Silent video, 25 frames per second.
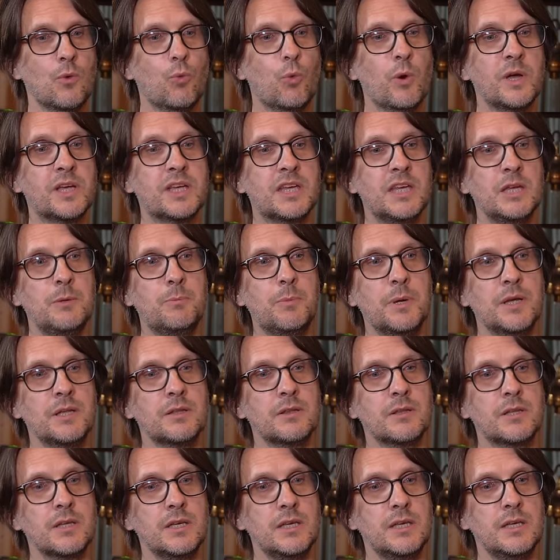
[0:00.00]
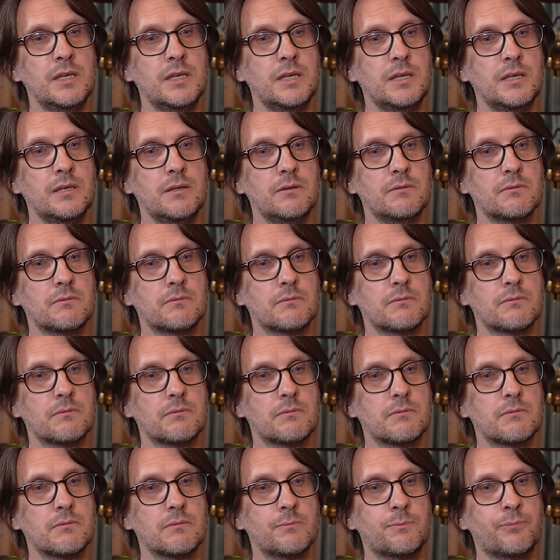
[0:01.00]
We're keeping the
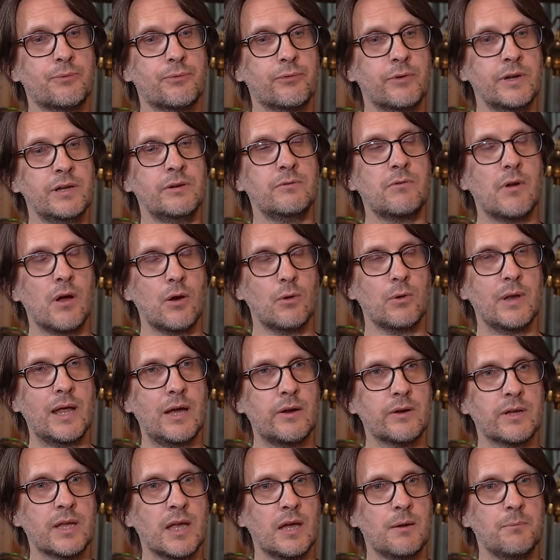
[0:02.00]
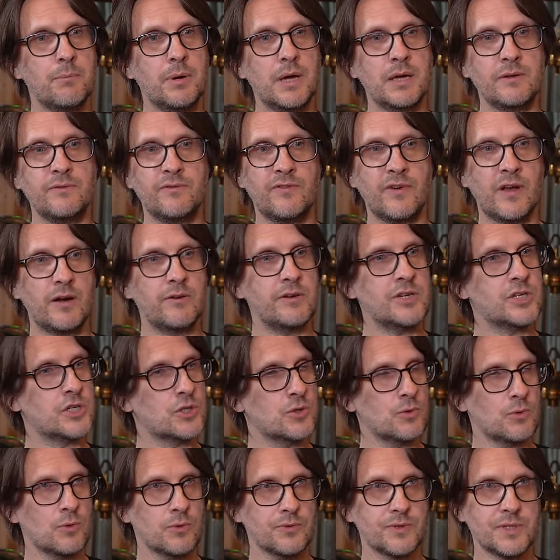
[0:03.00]
pre-rollout campaign very
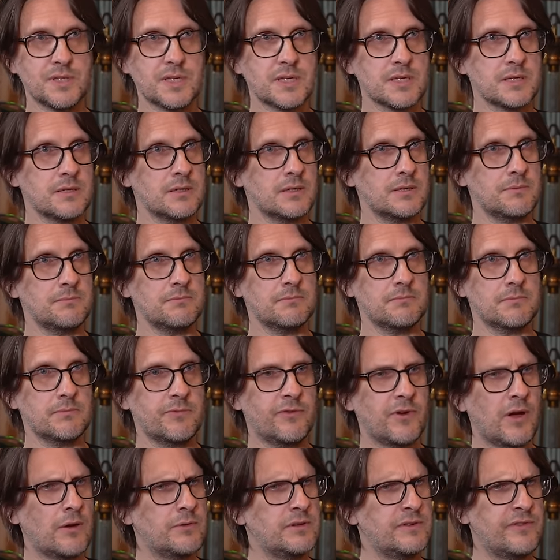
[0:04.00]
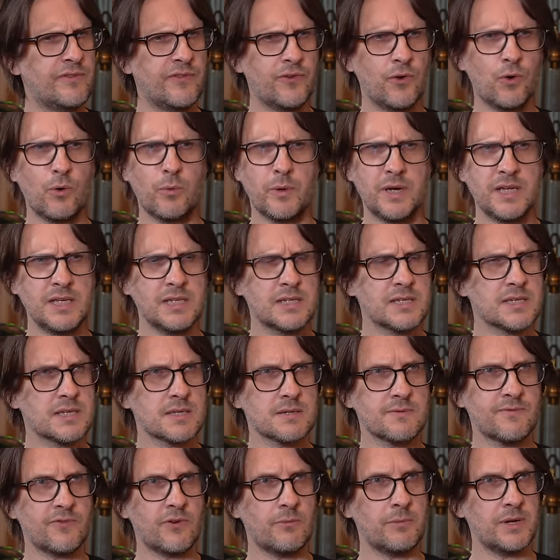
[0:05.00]
short this time, only 4
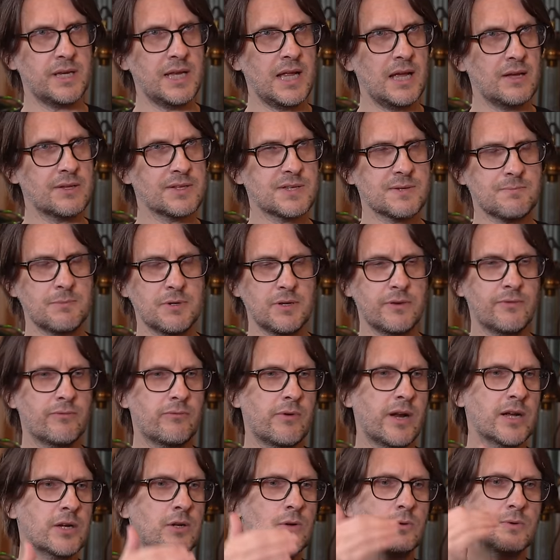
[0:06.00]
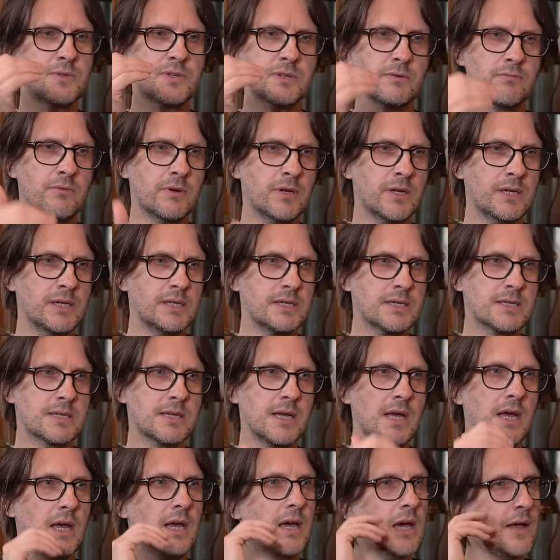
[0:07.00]
weeks from announcement of record to release,
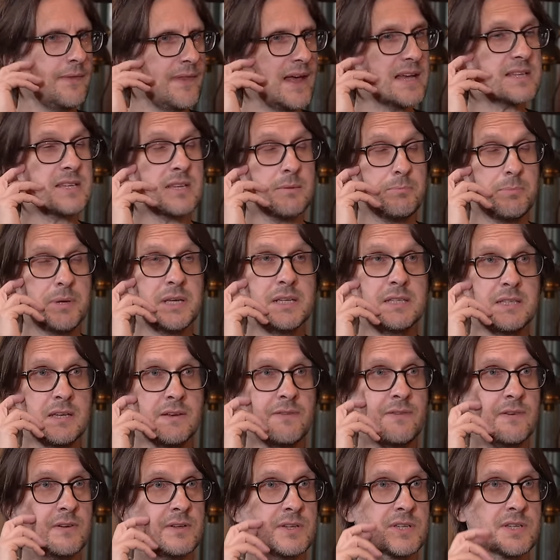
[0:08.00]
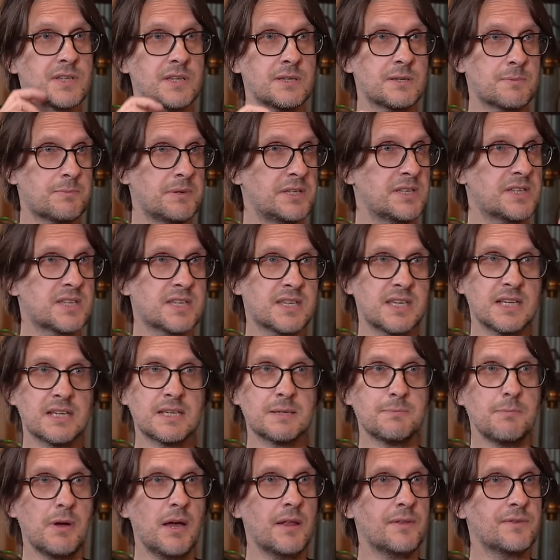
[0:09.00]
and that's a big difference. It's been
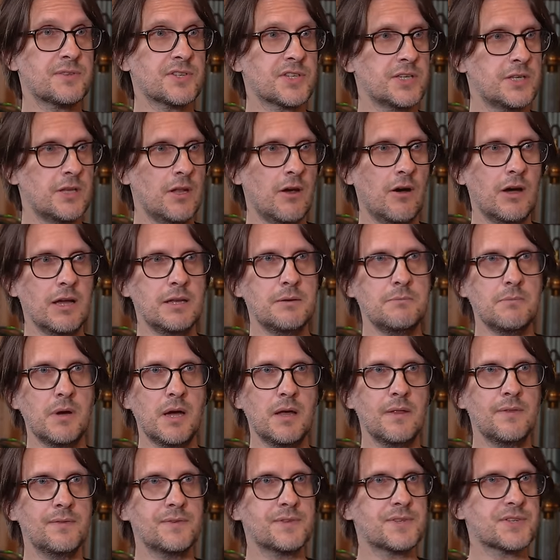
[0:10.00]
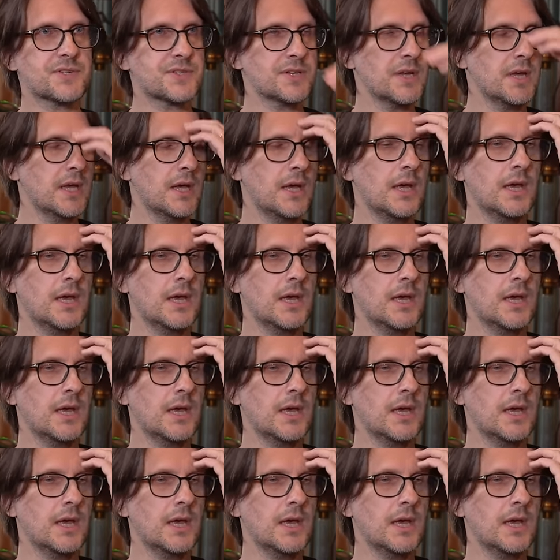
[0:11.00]
6 months, 9 months,